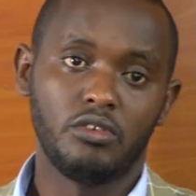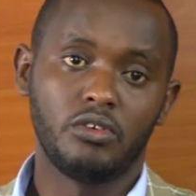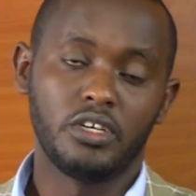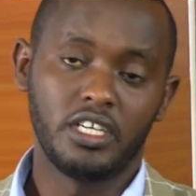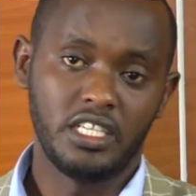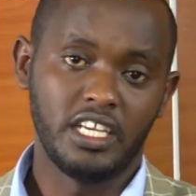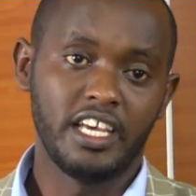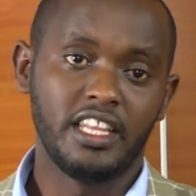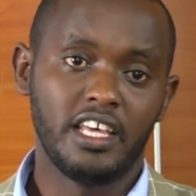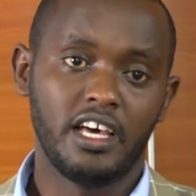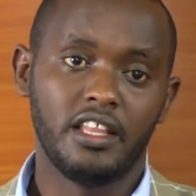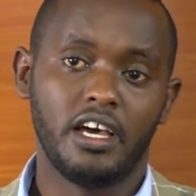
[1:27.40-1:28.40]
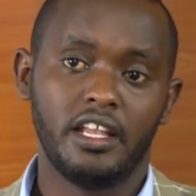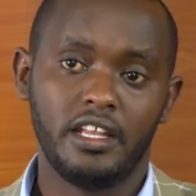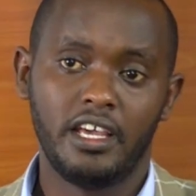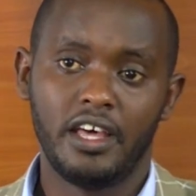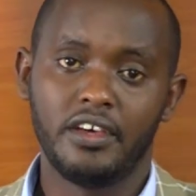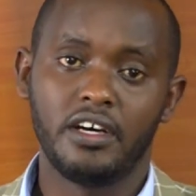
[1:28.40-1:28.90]
or in
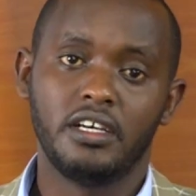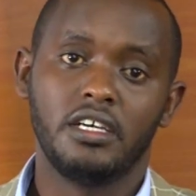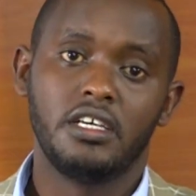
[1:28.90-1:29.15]
any other